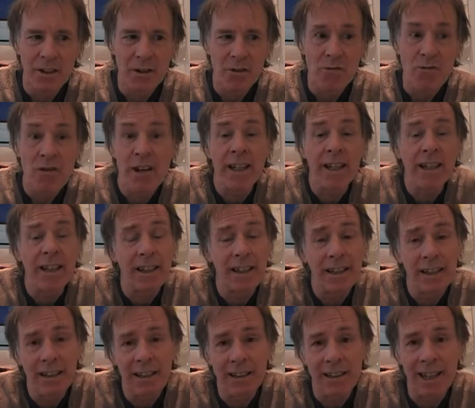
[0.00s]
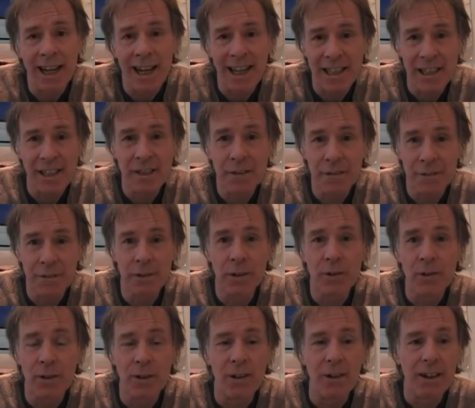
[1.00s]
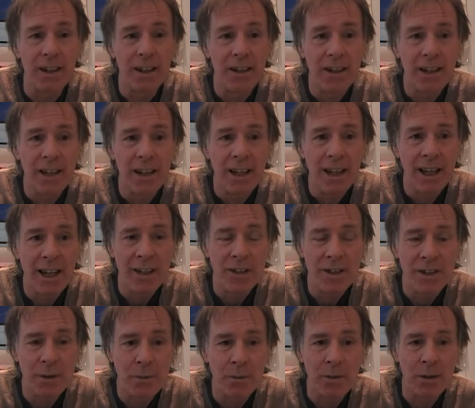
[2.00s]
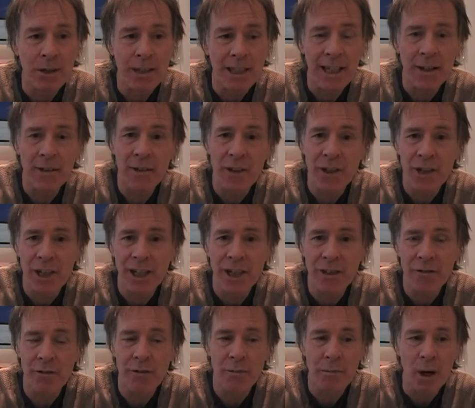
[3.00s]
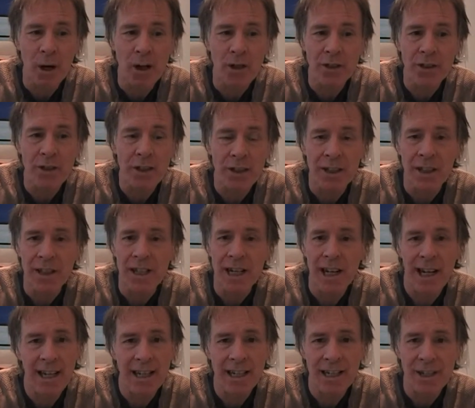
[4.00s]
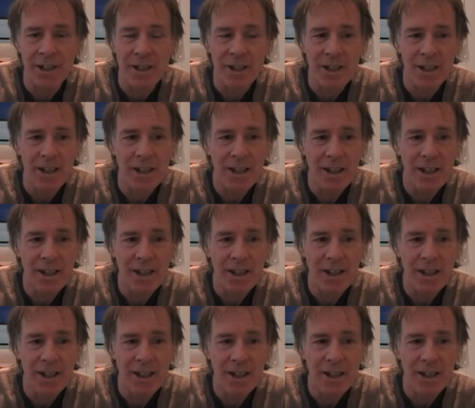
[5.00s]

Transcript: rink, an ice floor, and she walks out of the changing room onto this ice,